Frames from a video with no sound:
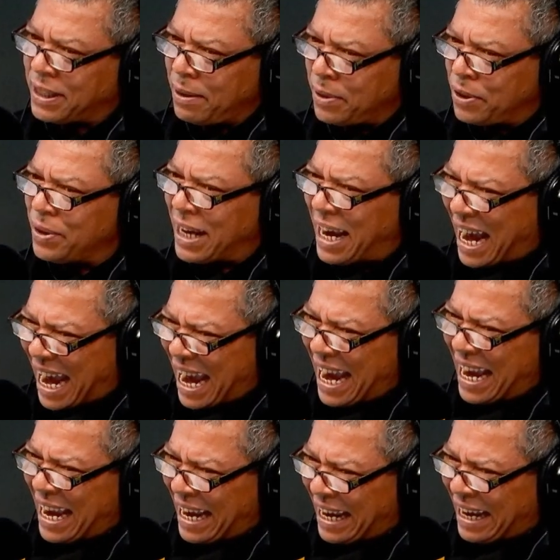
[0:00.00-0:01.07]
they were doing
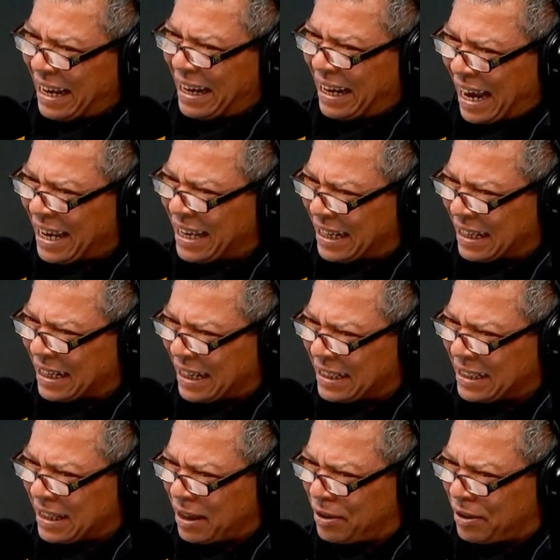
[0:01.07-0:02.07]
higher grade stuff.